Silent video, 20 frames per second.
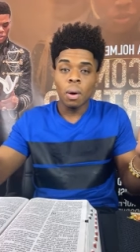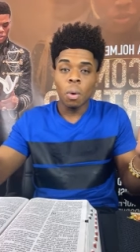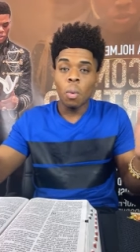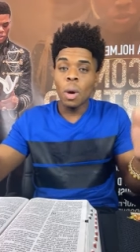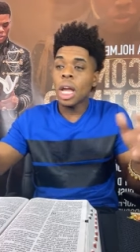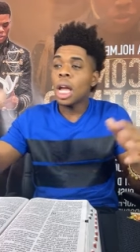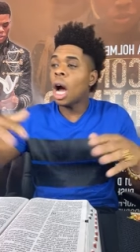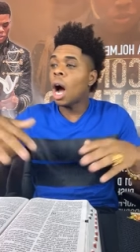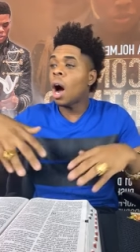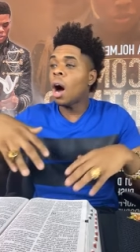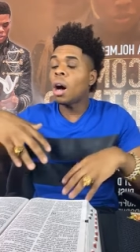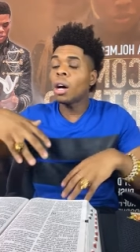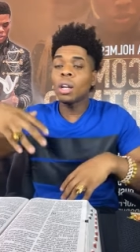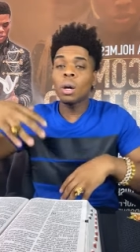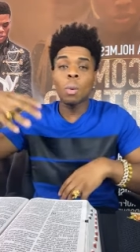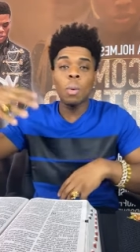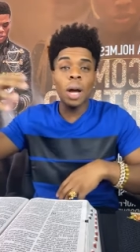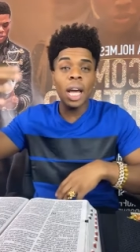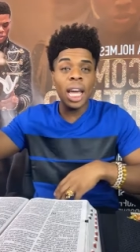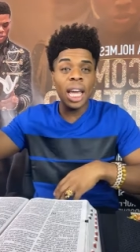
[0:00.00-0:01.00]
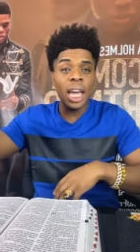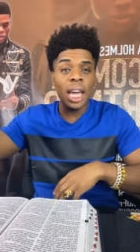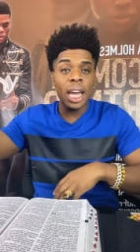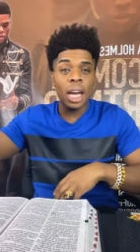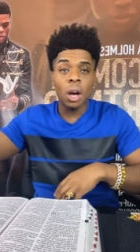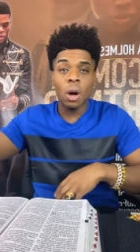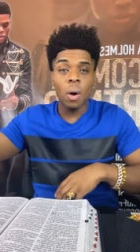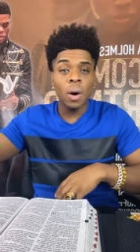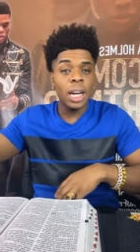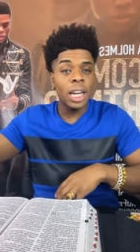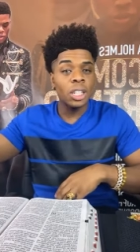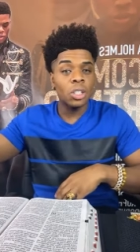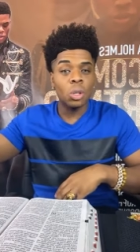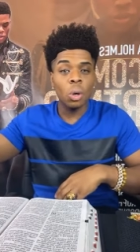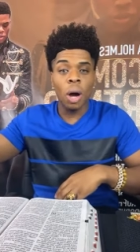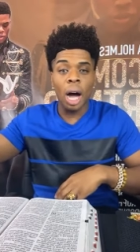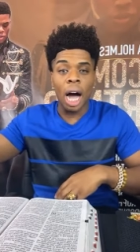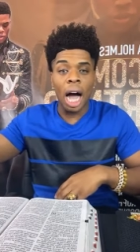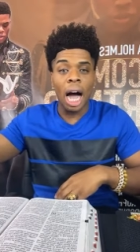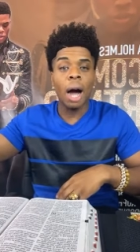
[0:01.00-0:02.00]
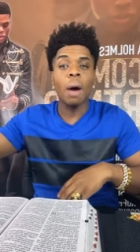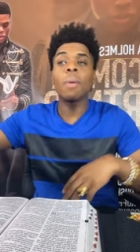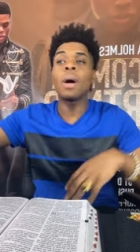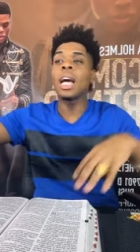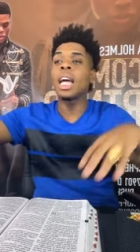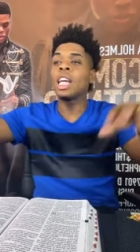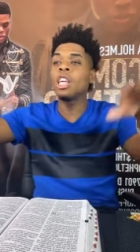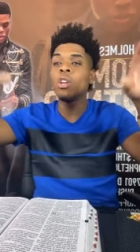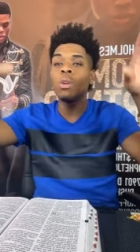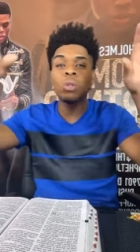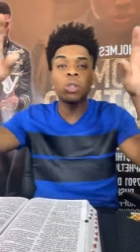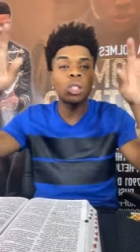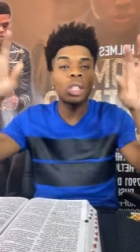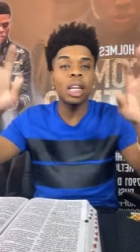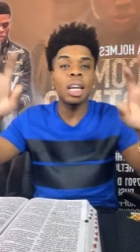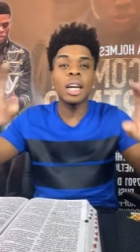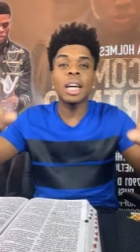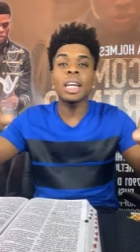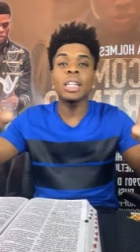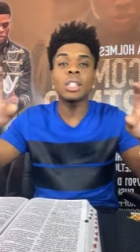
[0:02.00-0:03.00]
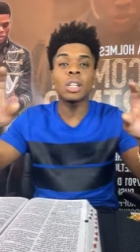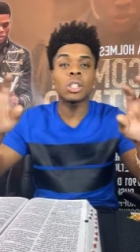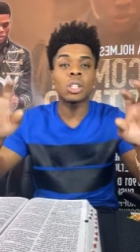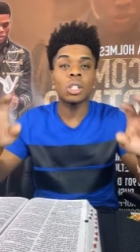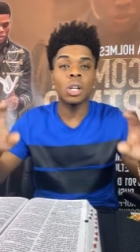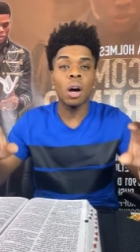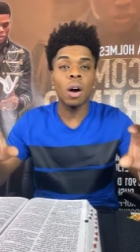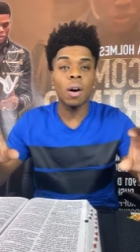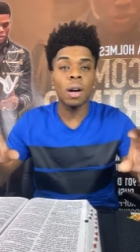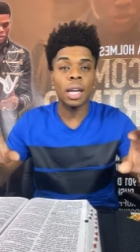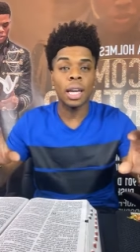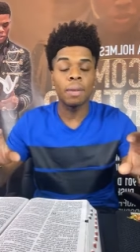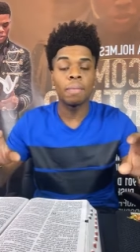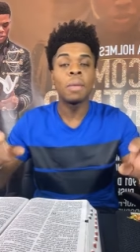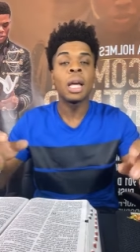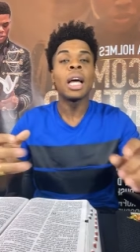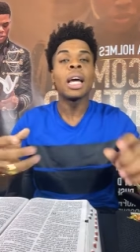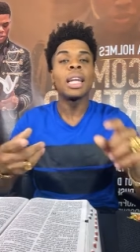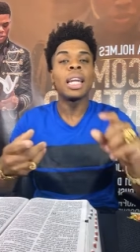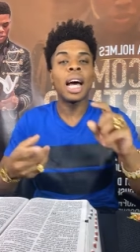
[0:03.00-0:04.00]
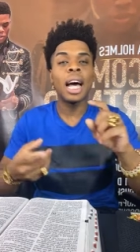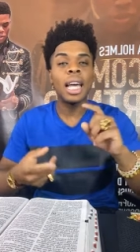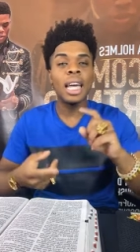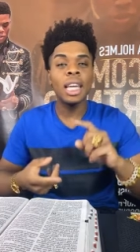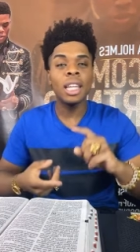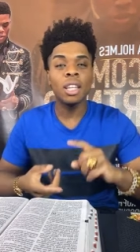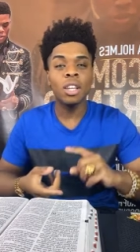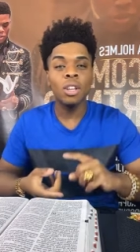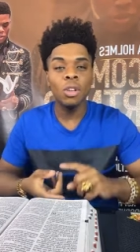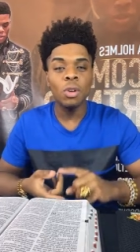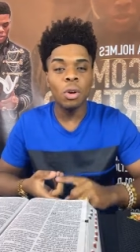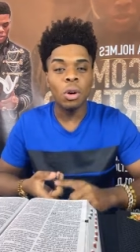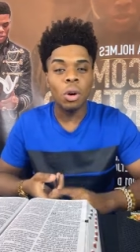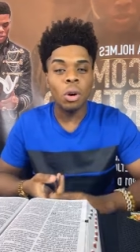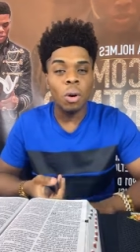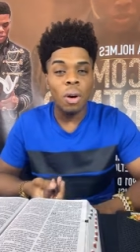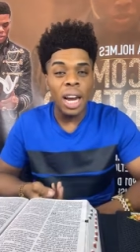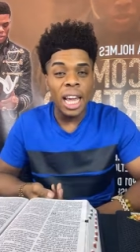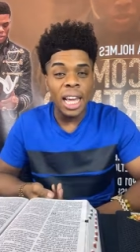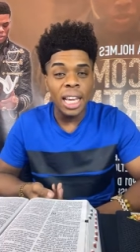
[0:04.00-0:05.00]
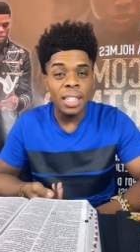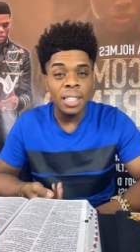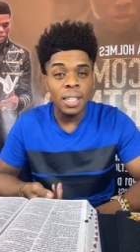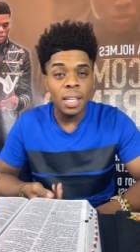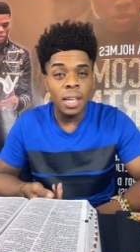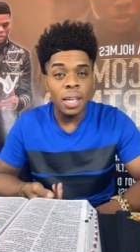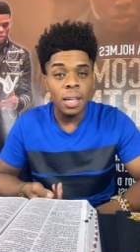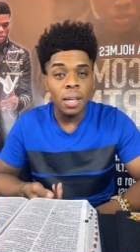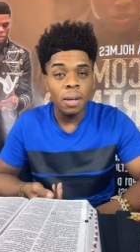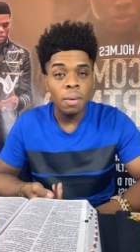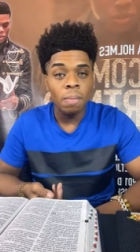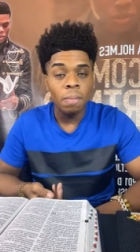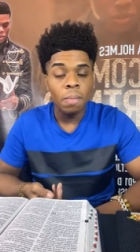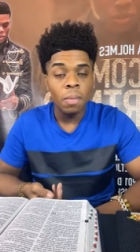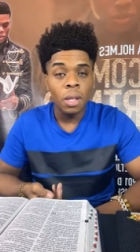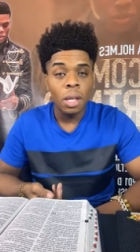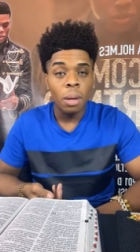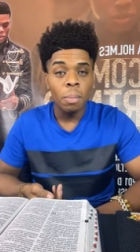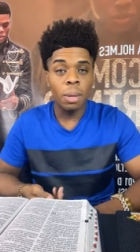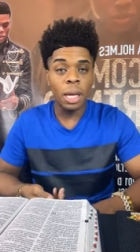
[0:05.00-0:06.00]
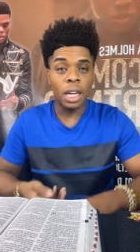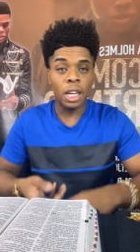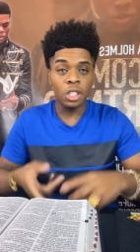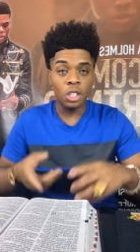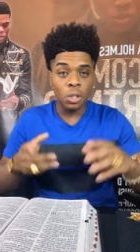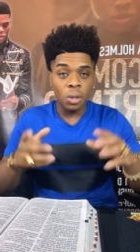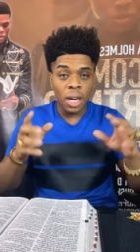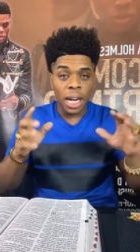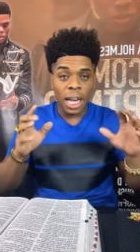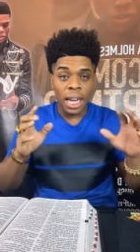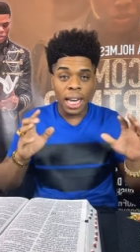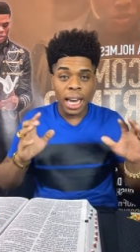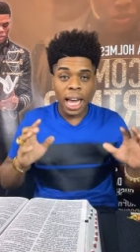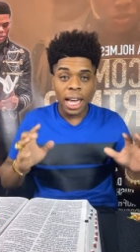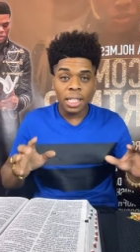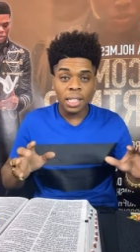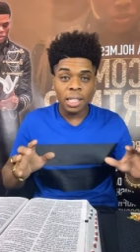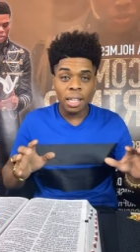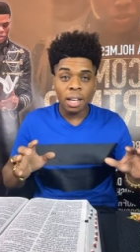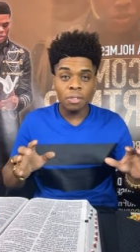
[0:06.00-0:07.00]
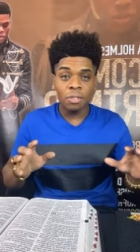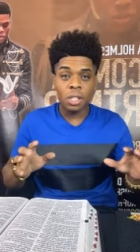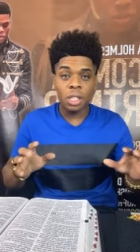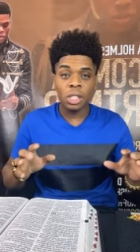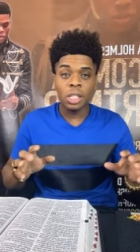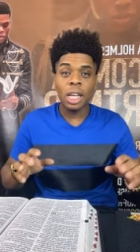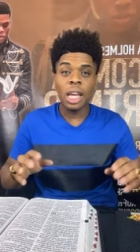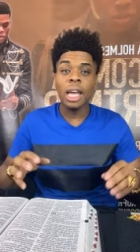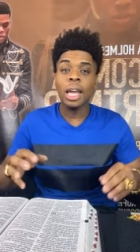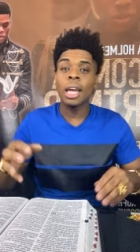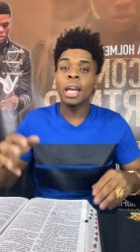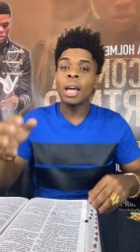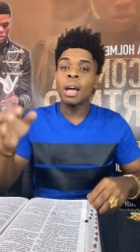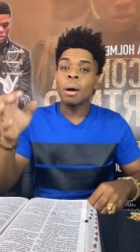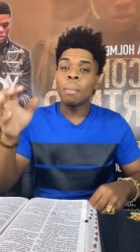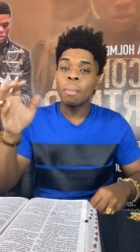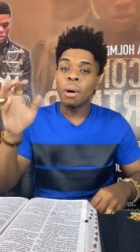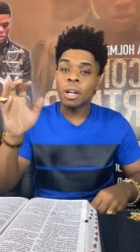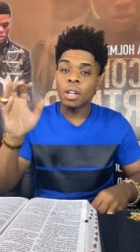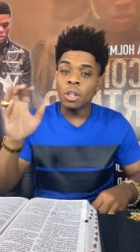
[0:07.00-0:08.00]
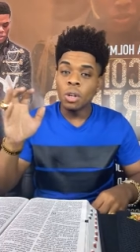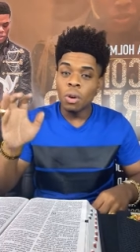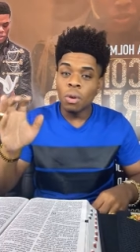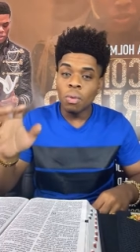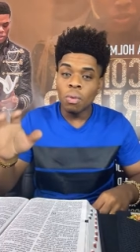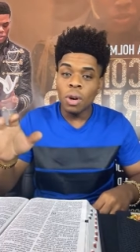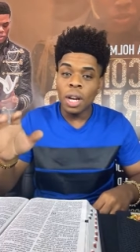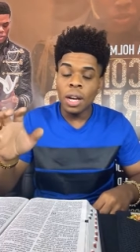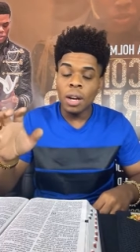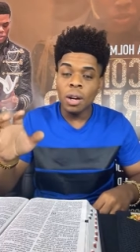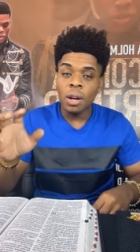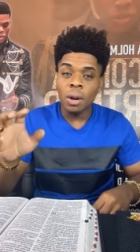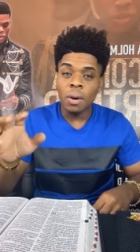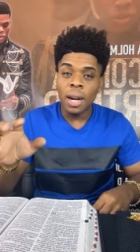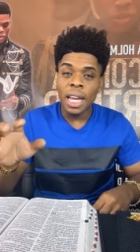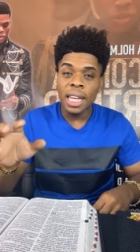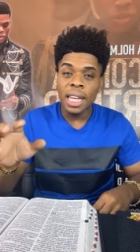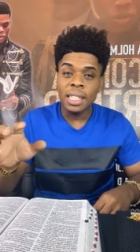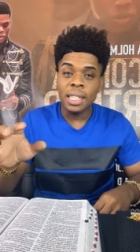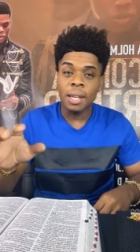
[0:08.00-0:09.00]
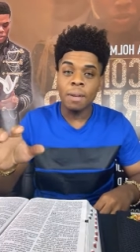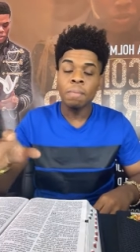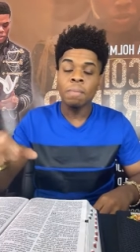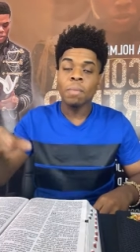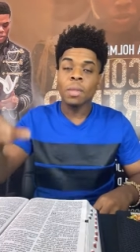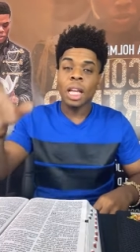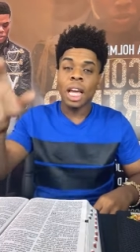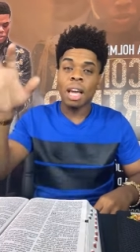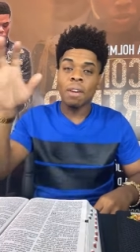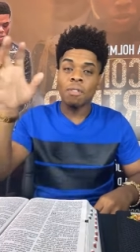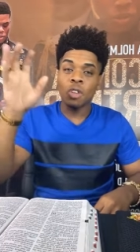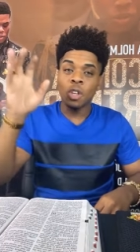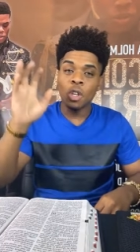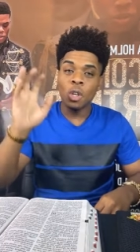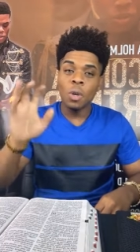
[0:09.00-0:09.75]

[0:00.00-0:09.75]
We all the way going into an hour and you still here just talking. Now, either you crazy because you got a lot of stuff to say, but you real crazy if